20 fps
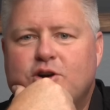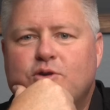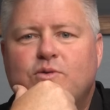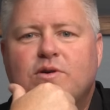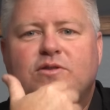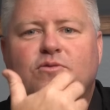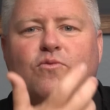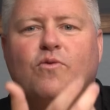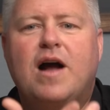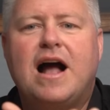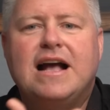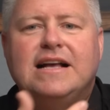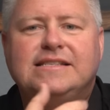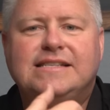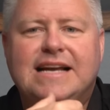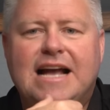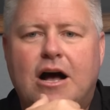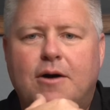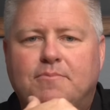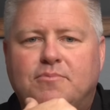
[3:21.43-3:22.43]
with
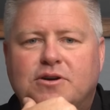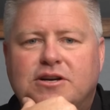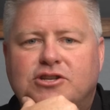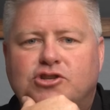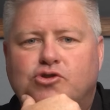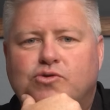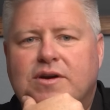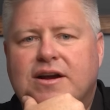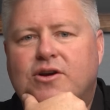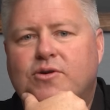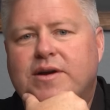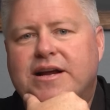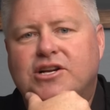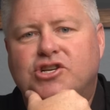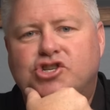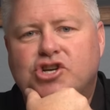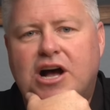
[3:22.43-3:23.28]
rising output triggering